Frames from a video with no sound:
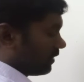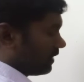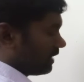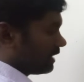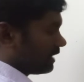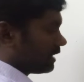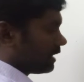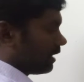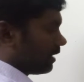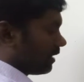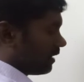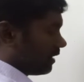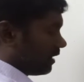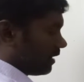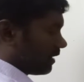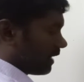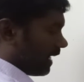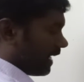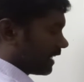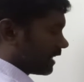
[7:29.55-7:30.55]
which is
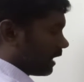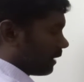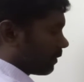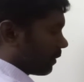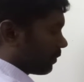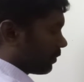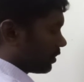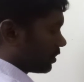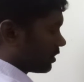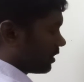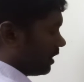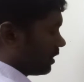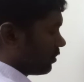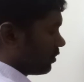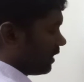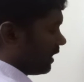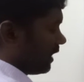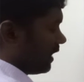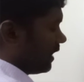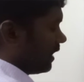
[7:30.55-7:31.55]
directly proportional
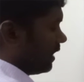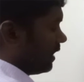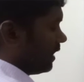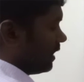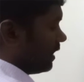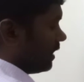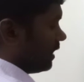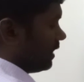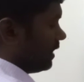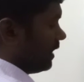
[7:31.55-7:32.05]
to the